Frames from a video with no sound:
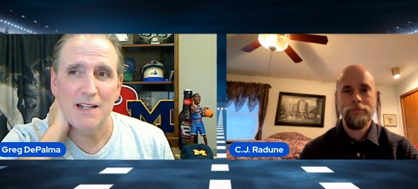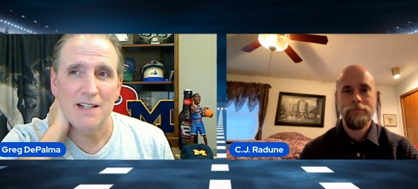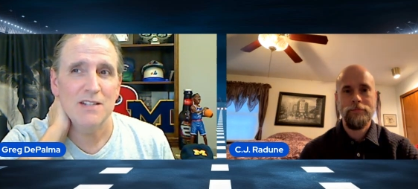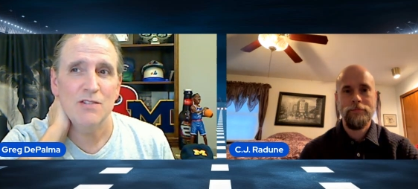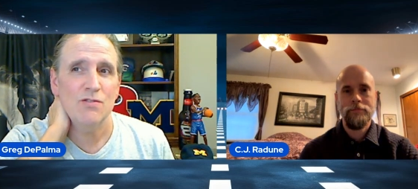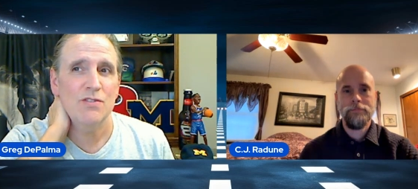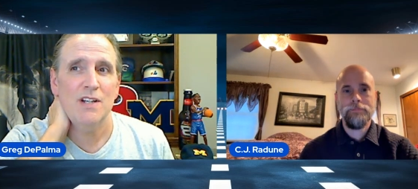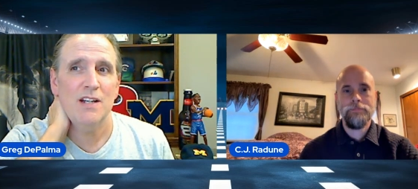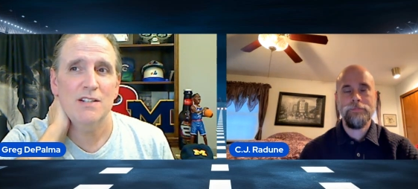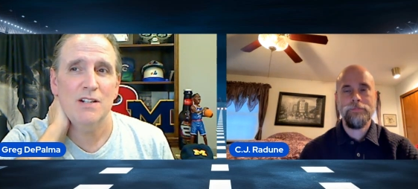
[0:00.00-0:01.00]
Speaker 1: things
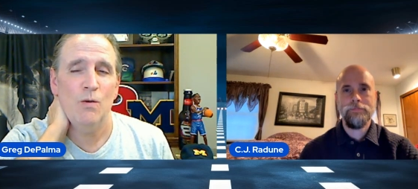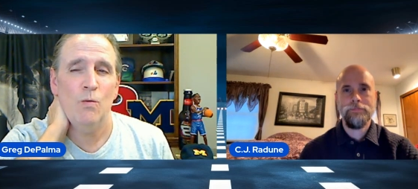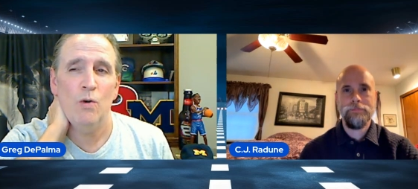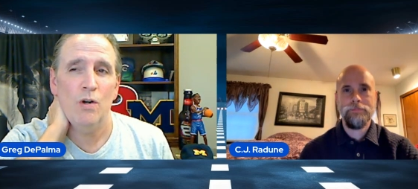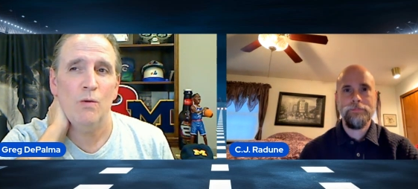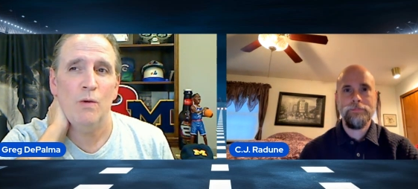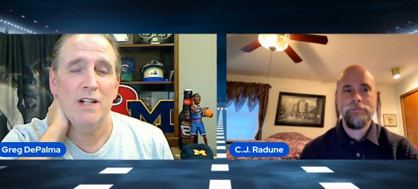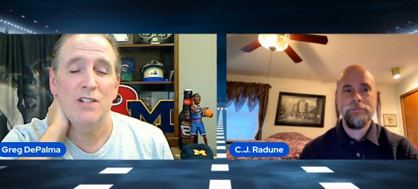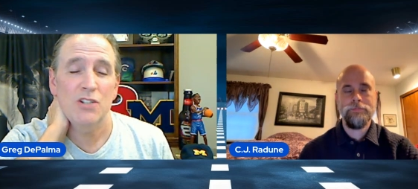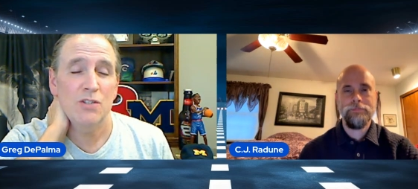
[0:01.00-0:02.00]
interesting is going to work when
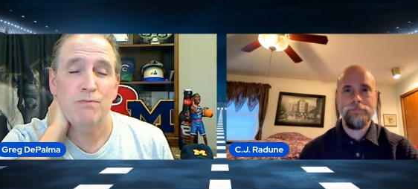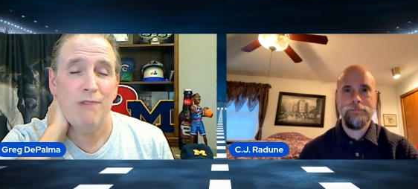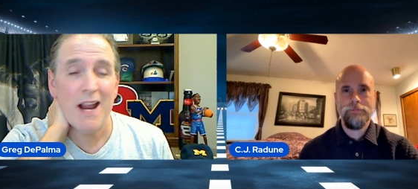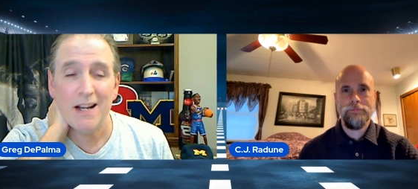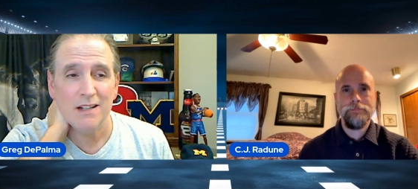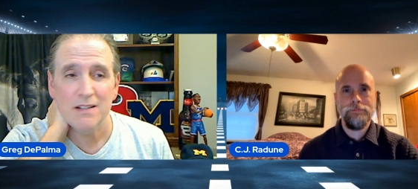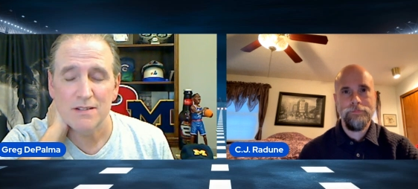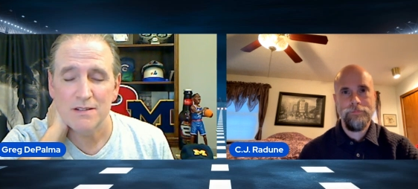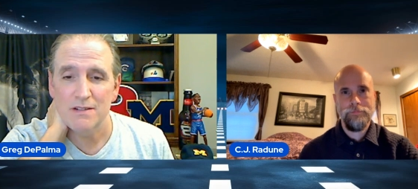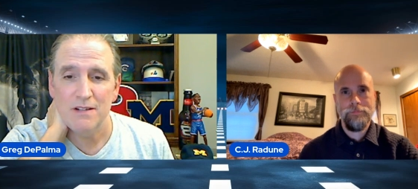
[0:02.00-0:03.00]
it's just
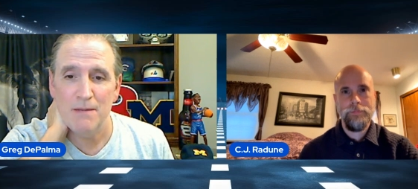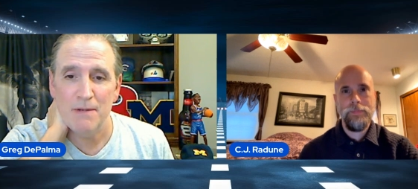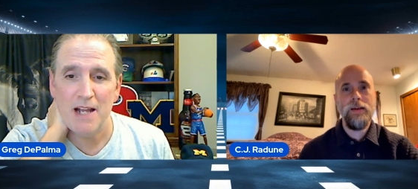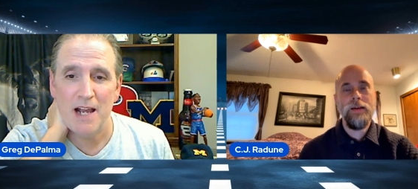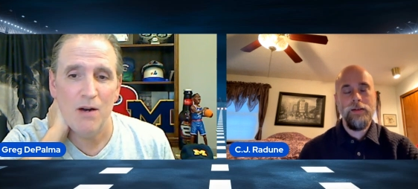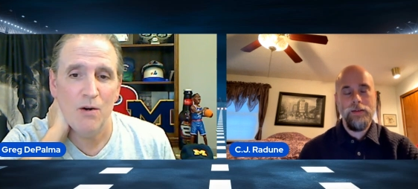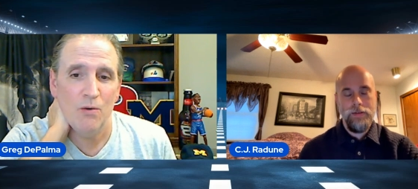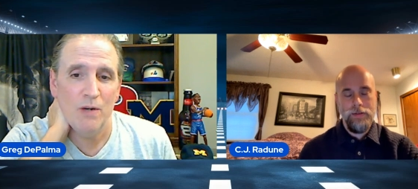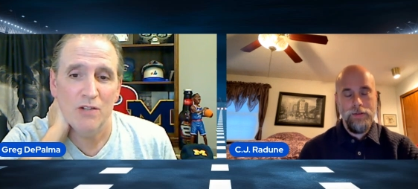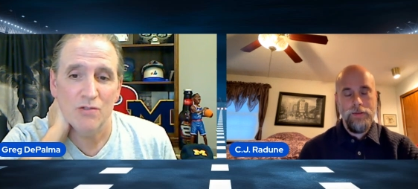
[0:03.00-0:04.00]
practice. I mean,
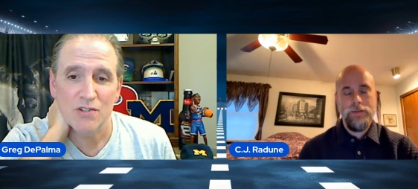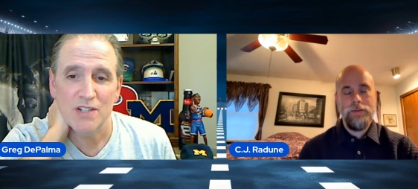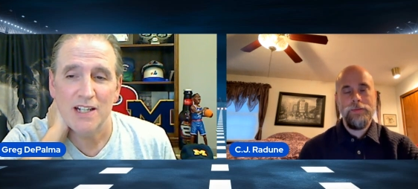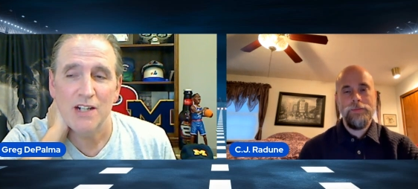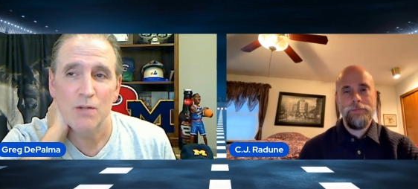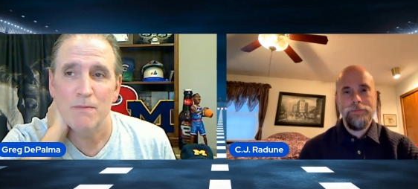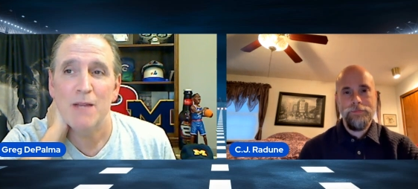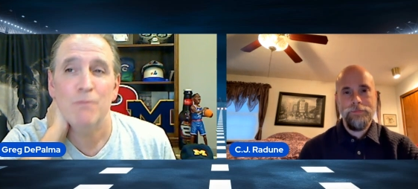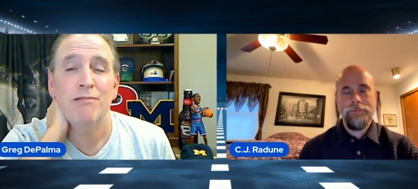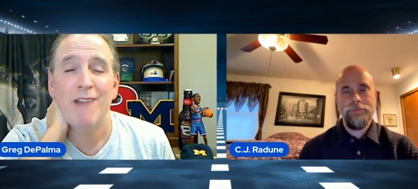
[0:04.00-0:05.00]
how interesting can you
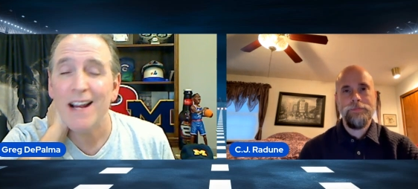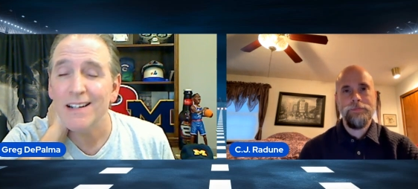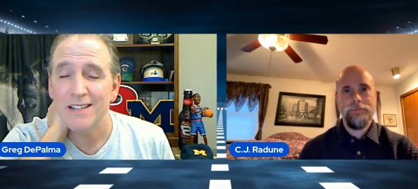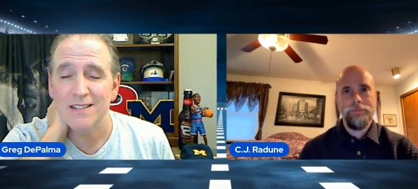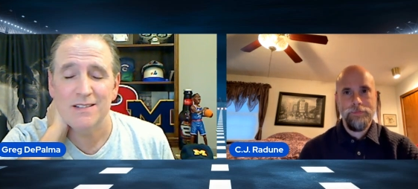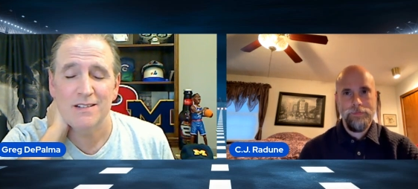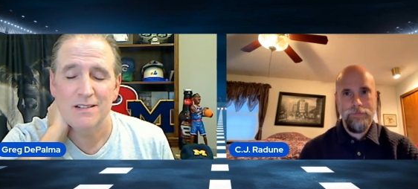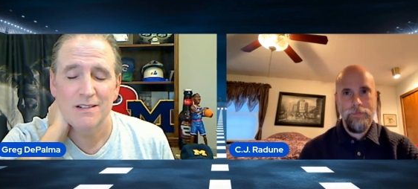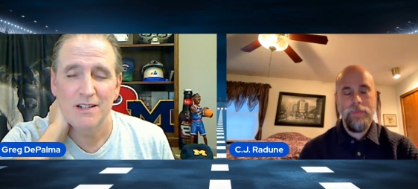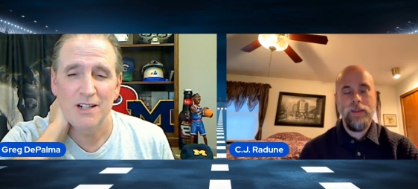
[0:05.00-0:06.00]
make practice,
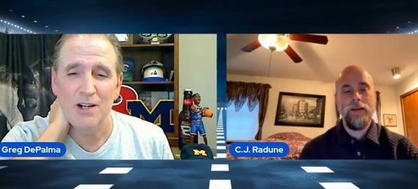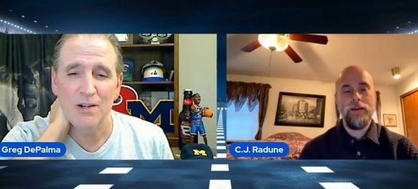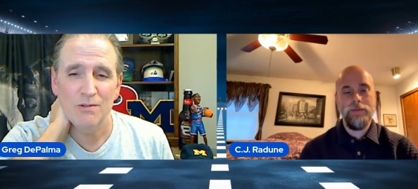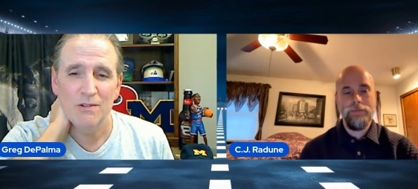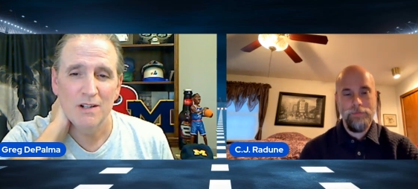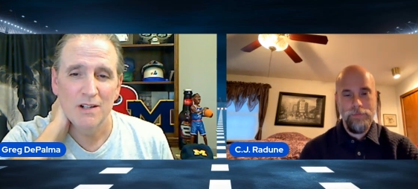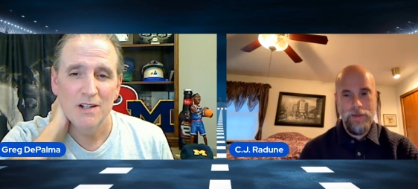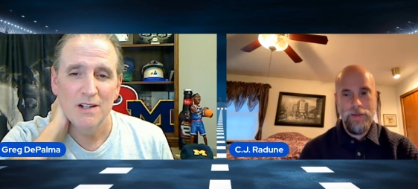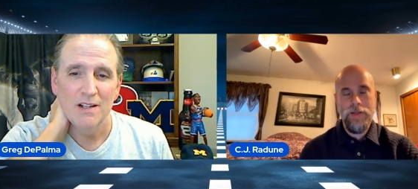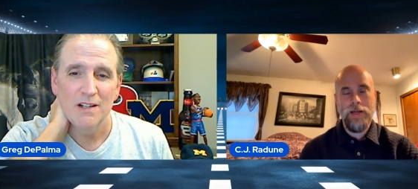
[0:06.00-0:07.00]
you
Speaker 2: know?
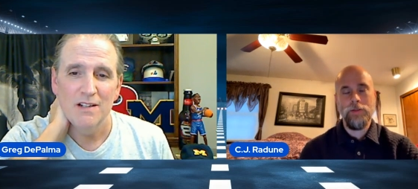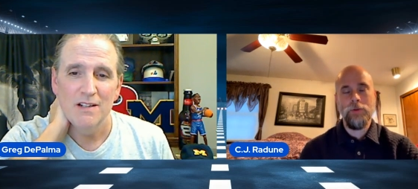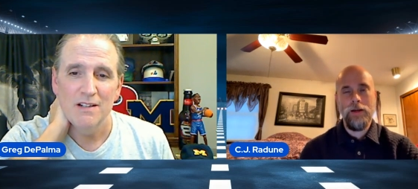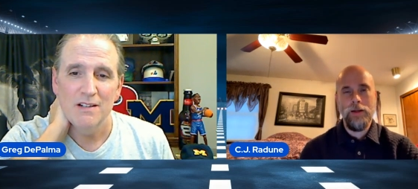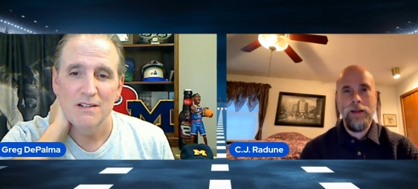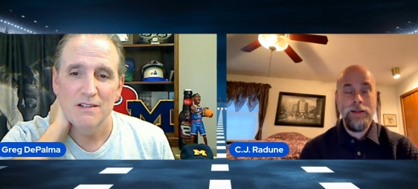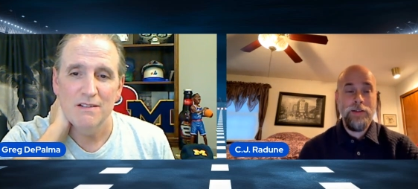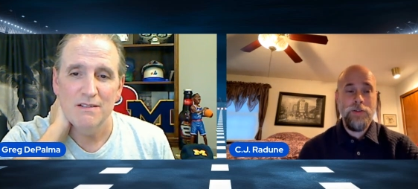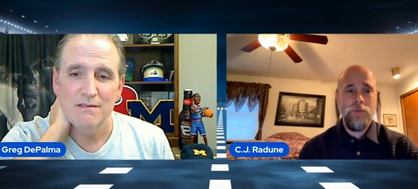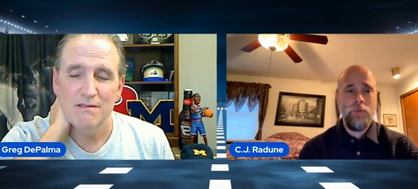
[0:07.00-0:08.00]
Exactly right. And
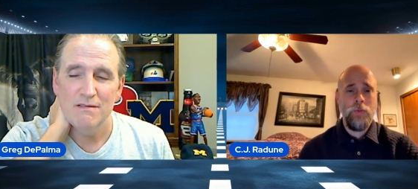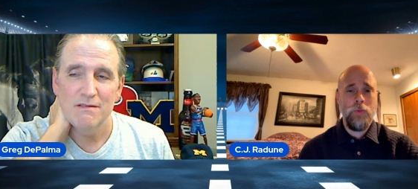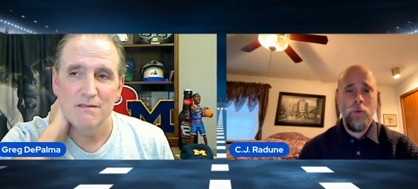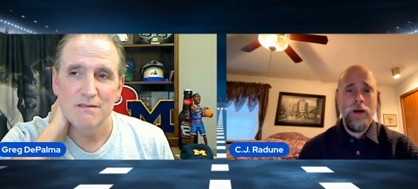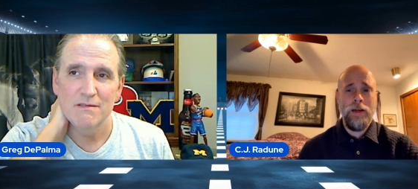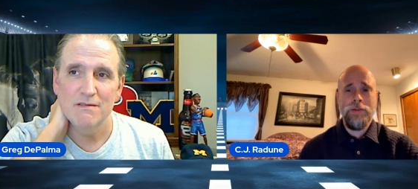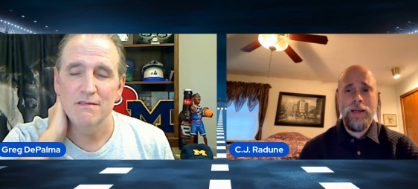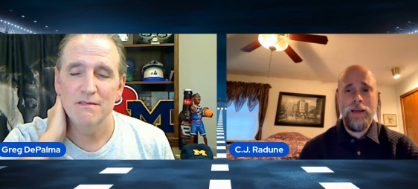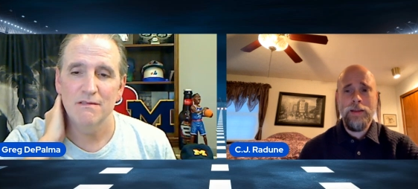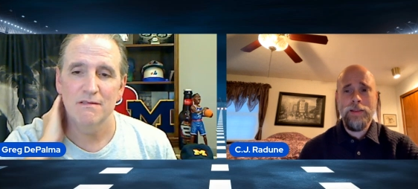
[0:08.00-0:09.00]
that's why I
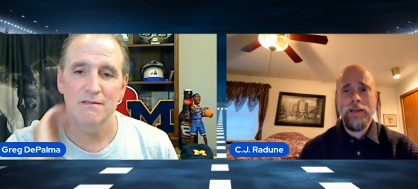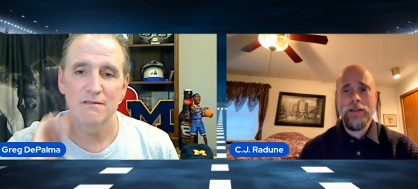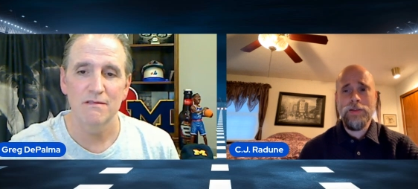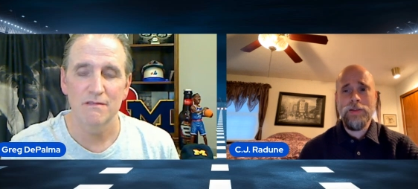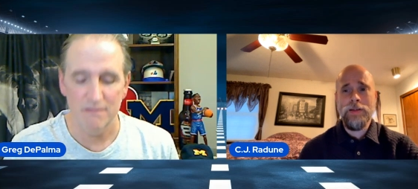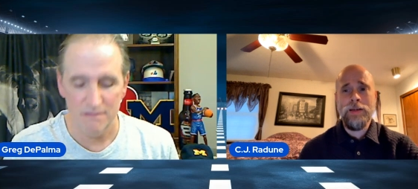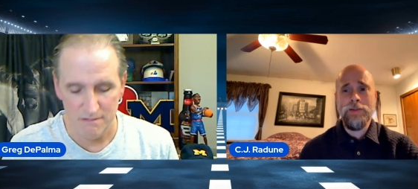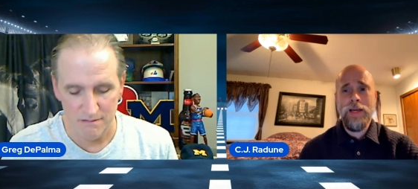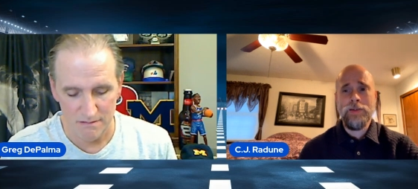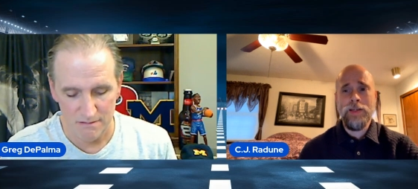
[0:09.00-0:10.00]
say I think it's the
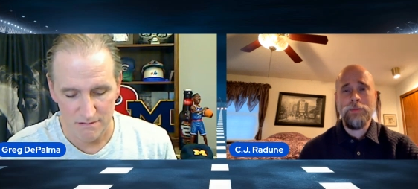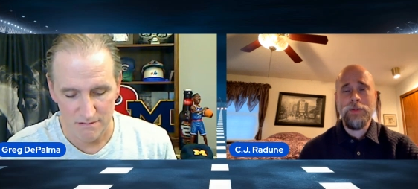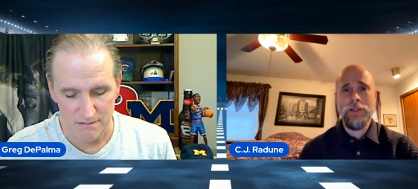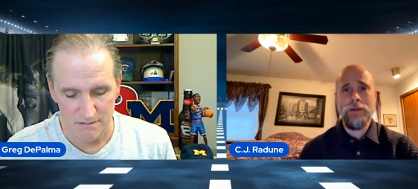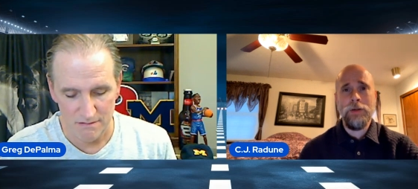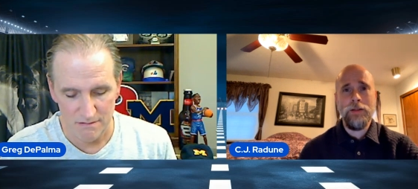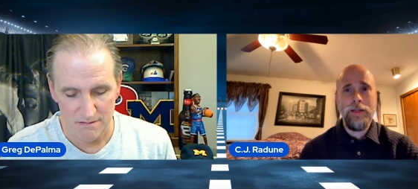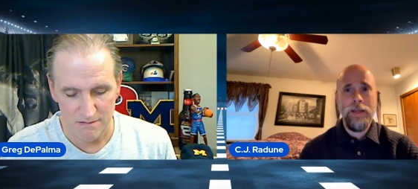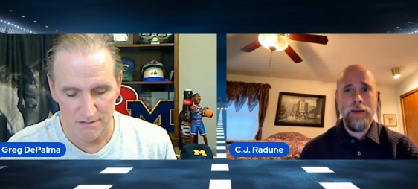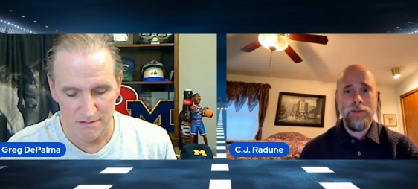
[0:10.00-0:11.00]
exact same dilemma
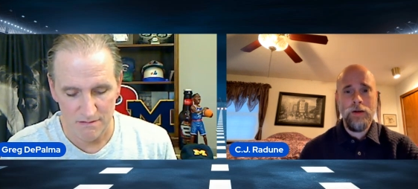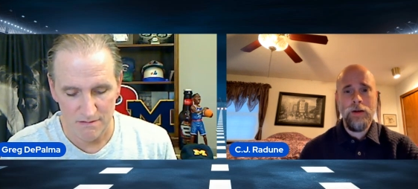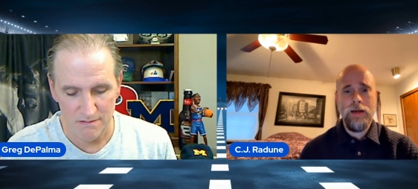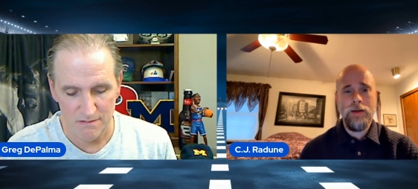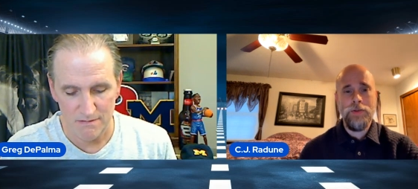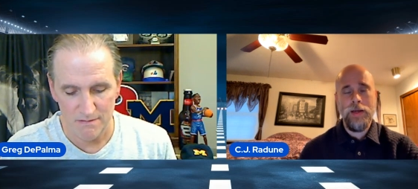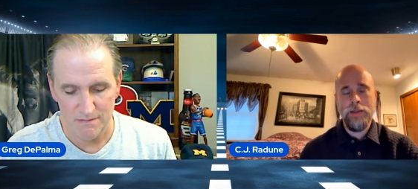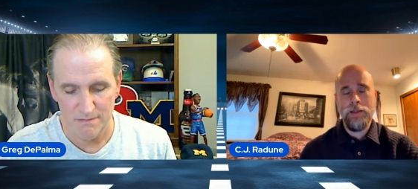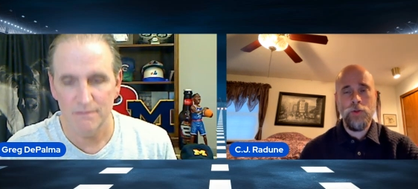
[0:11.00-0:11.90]
that NASCAR has. I think